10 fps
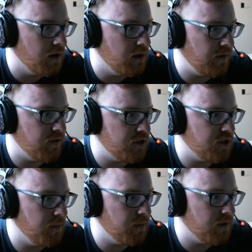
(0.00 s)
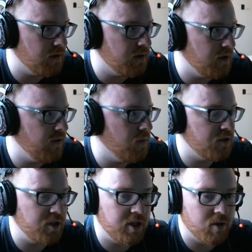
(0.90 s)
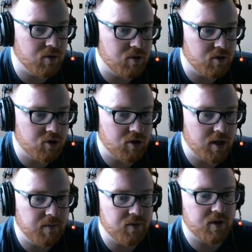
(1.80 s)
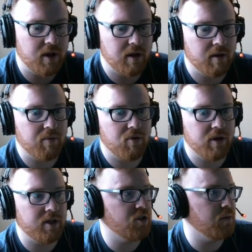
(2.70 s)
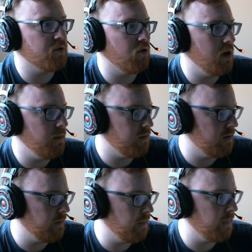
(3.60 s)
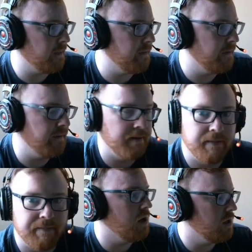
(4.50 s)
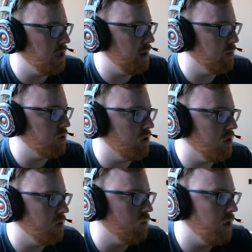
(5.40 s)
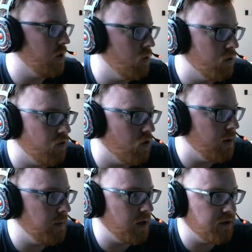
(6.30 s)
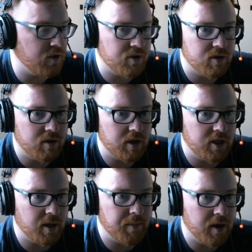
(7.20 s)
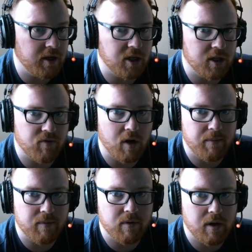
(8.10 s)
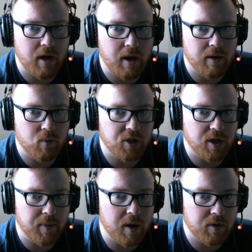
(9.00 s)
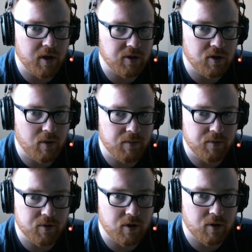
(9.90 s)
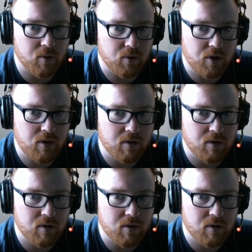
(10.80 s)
Leave the sub. If you want to see the old streams, then please subscribe. Table 2, we called a 4-bet with aces. He checked the flop, and we checked back with ace of clubs. I'm just going to call turn.